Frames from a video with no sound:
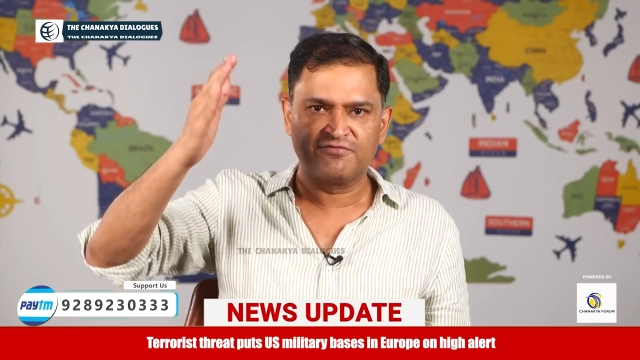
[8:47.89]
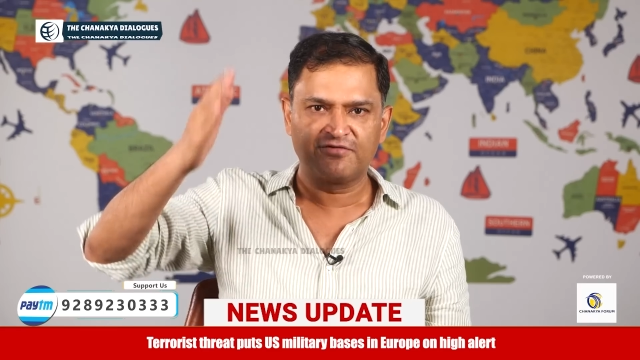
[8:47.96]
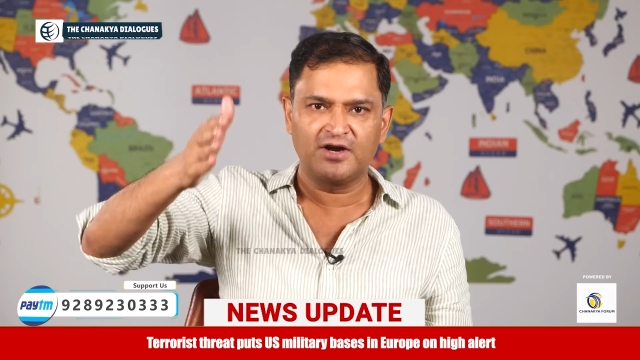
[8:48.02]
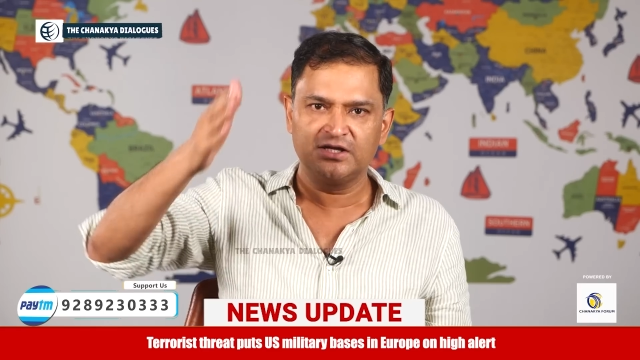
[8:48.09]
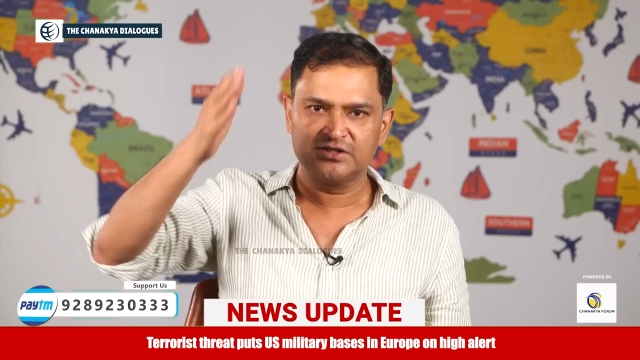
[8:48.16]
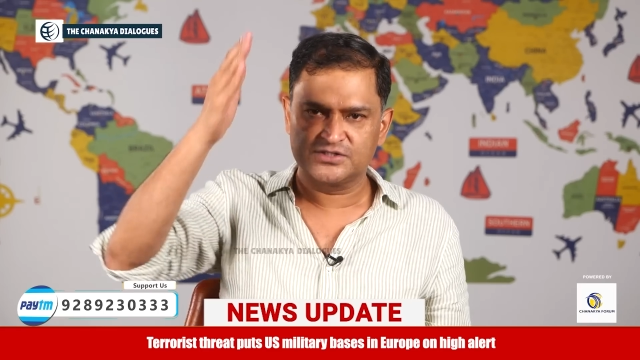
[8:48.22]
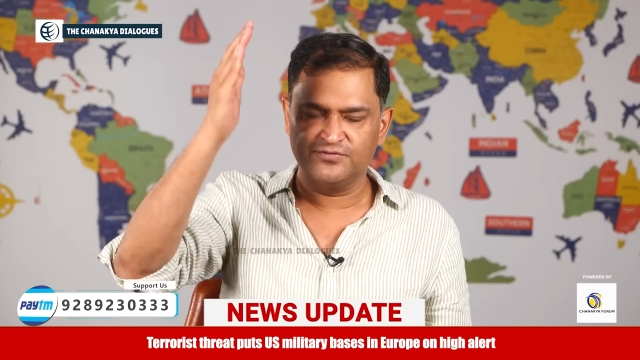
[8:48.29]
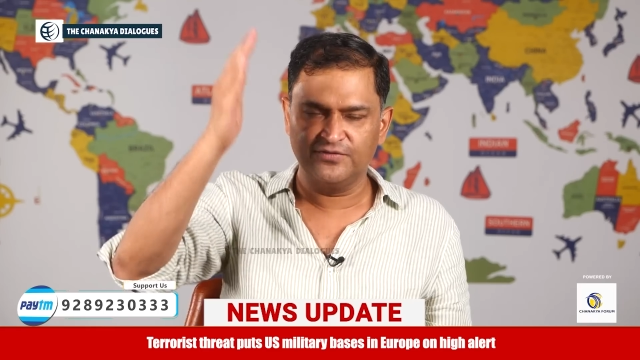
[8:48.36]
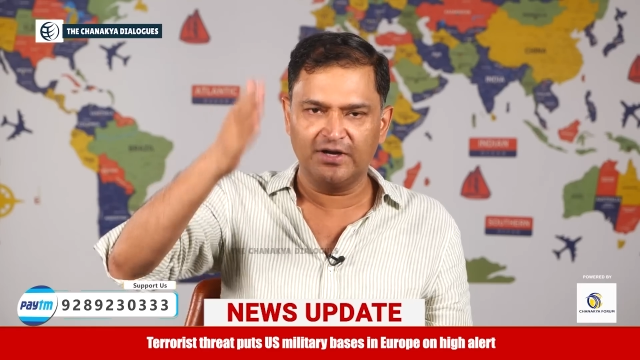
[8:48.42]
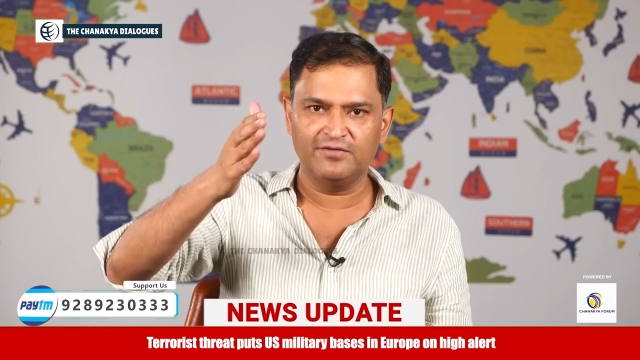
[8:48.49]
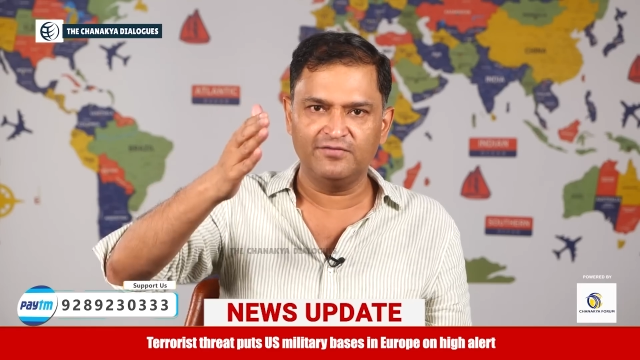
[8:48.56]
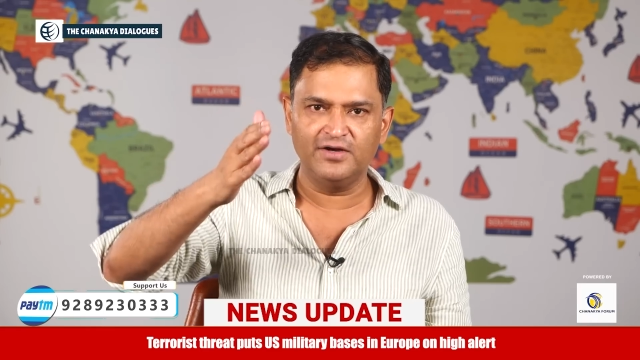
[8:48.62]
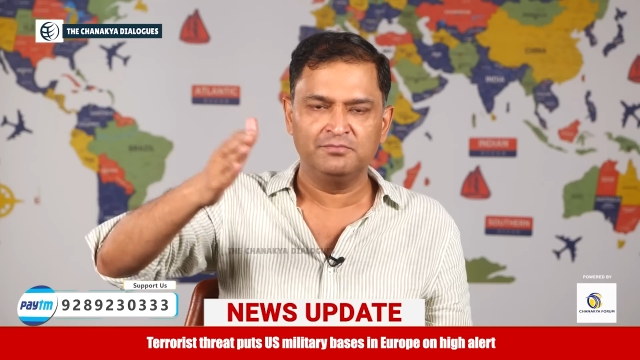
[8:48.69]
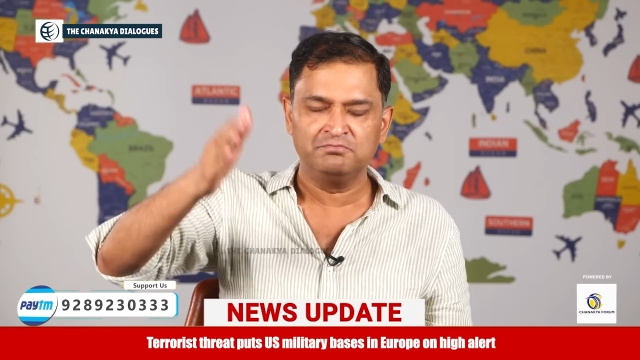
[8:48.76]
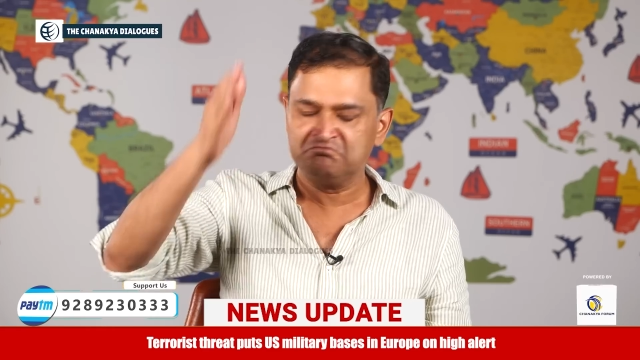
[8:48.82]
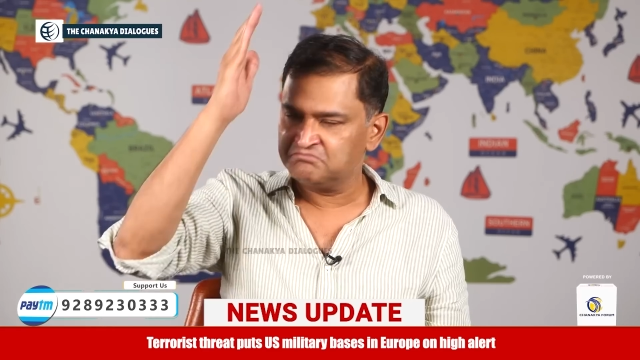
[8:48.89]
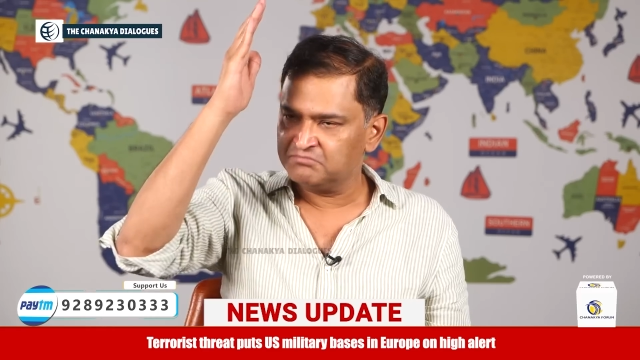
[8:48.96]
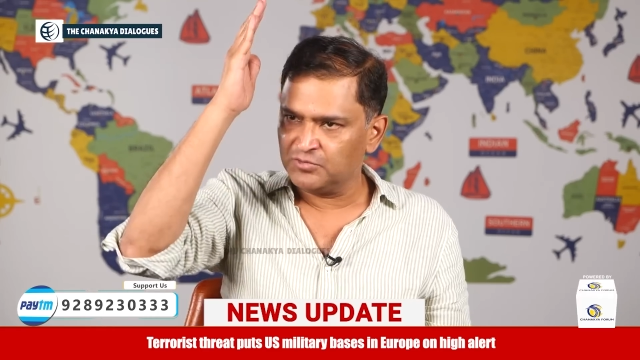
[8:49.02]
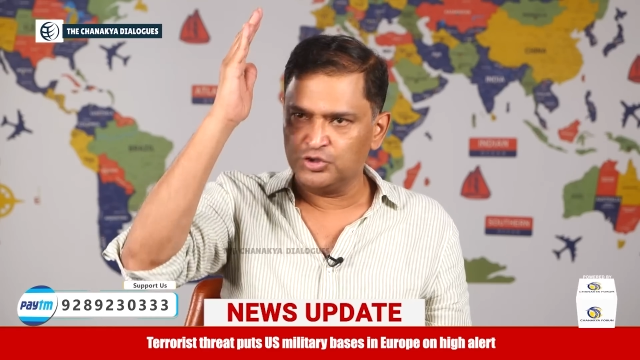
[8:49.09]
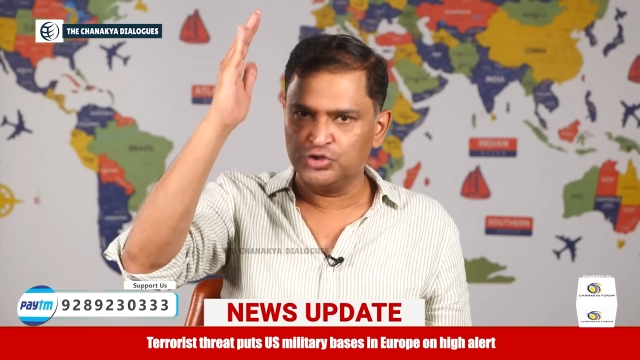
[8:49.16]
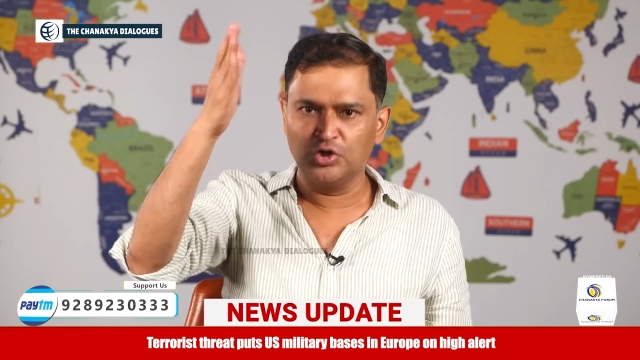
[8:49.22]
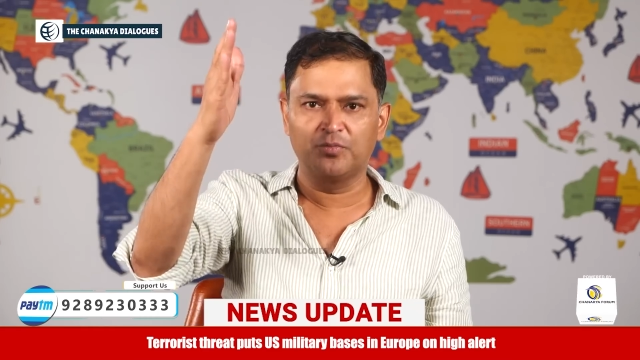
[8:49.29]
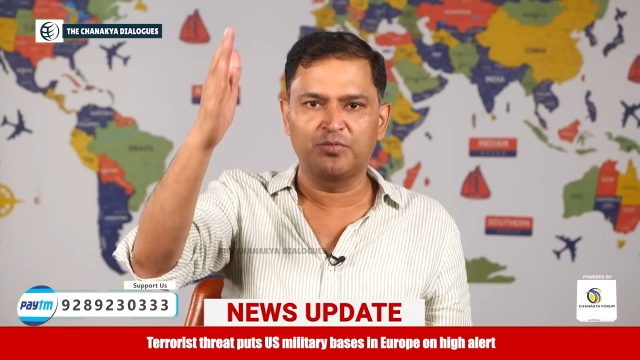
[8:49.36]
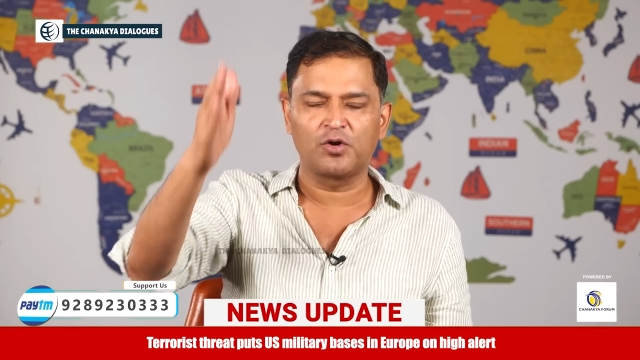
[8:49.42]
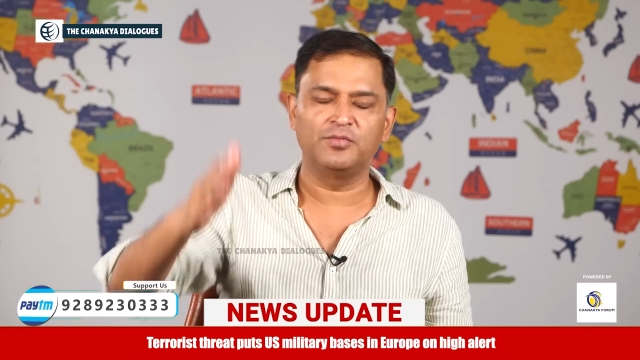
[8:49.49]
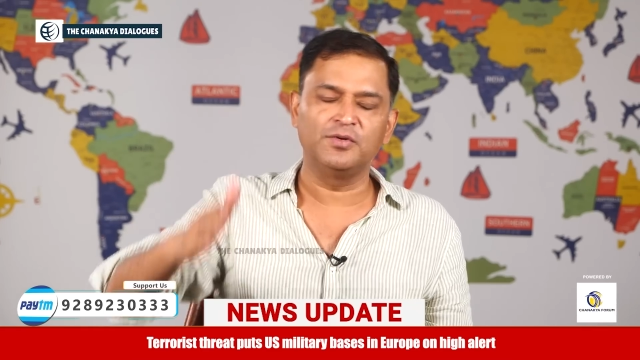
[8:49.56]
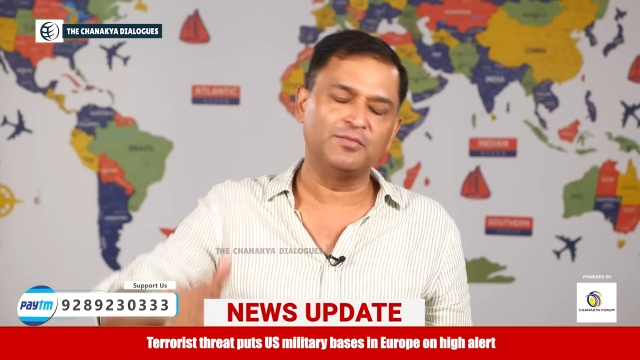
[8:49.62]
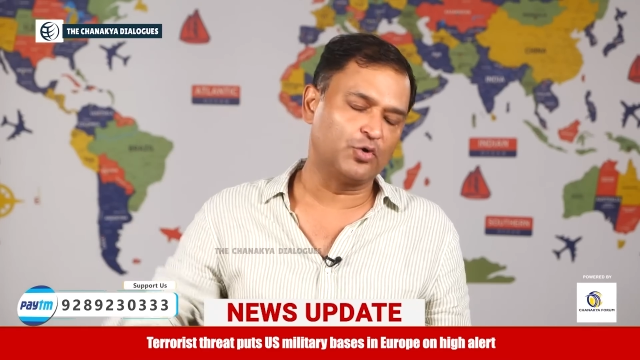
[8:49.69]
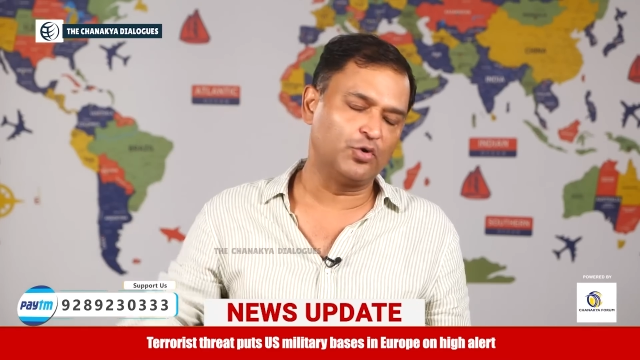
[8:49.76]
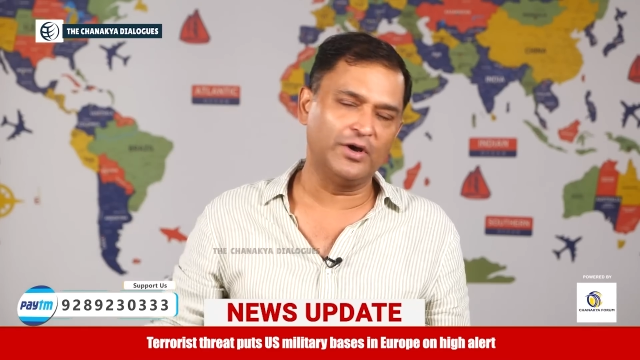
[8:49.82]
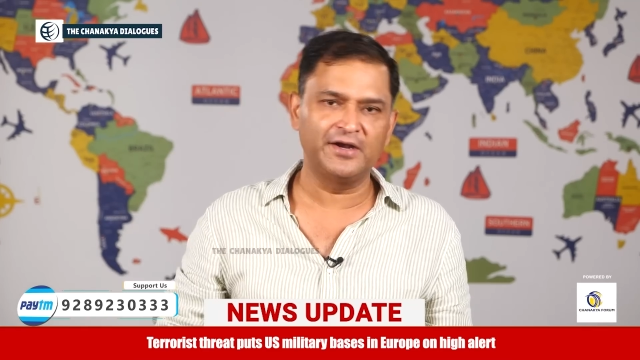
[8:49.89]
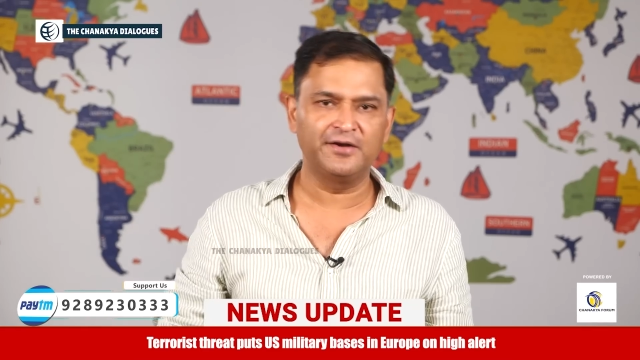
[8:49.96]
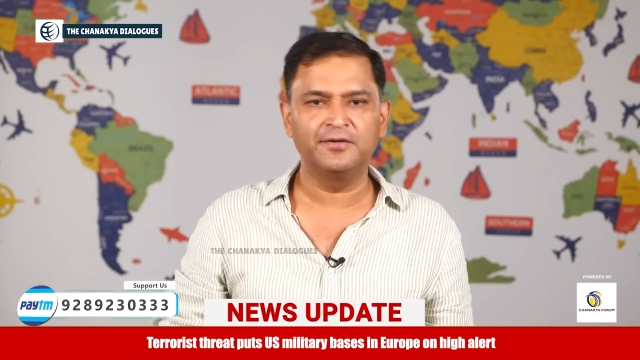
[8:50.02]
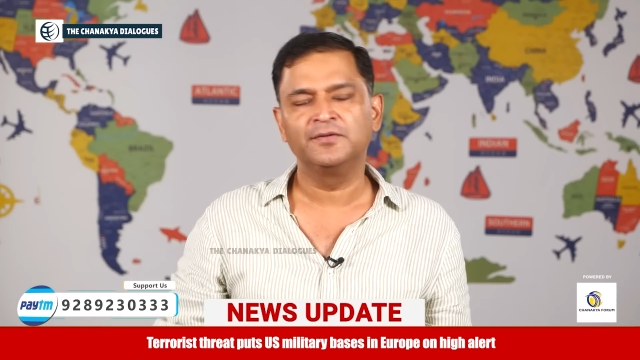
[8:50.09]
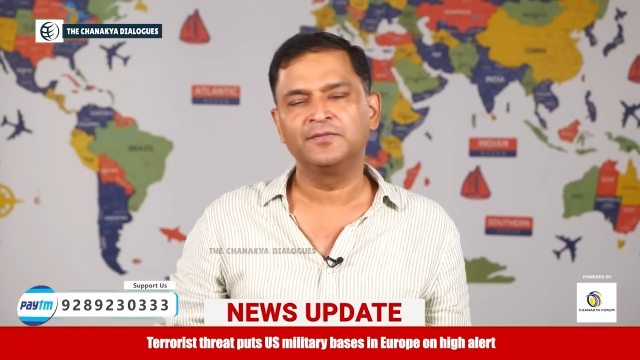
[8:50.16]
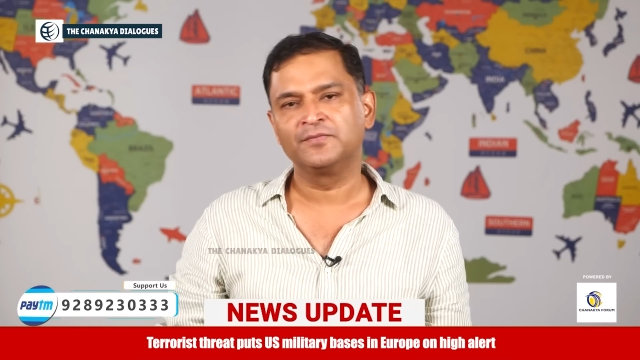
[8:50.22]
France, wherever, your problem. Go ahead.